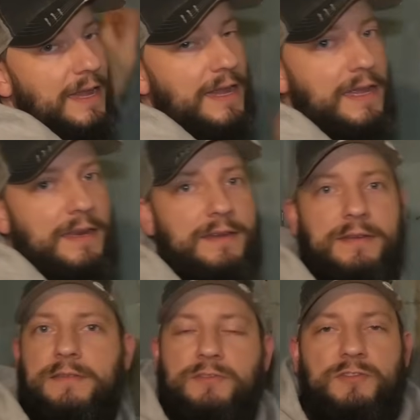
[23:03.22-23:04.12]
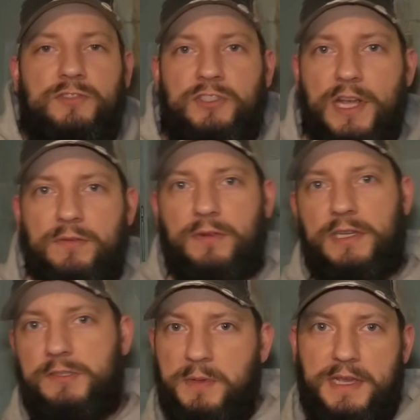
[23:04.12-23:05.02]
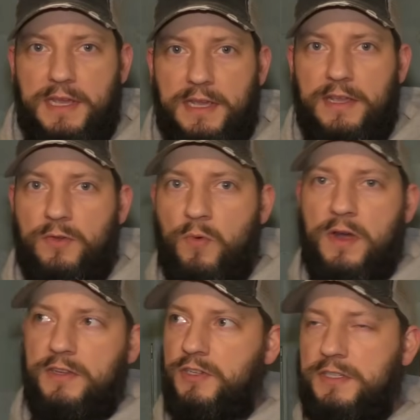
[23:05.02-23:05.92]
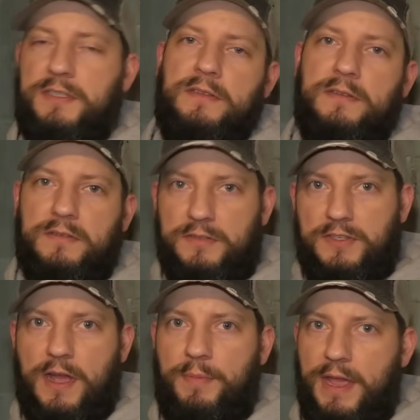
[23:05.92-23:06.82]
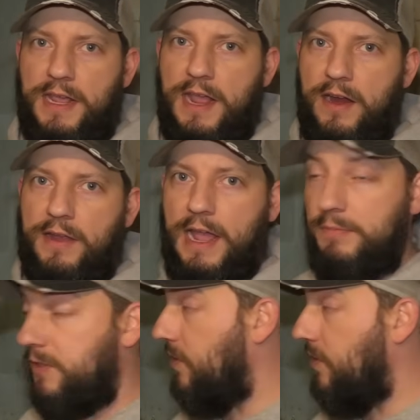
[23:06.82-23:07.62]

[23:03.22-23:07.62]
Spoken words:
And generally speaking, you want to just stop any air gaps. So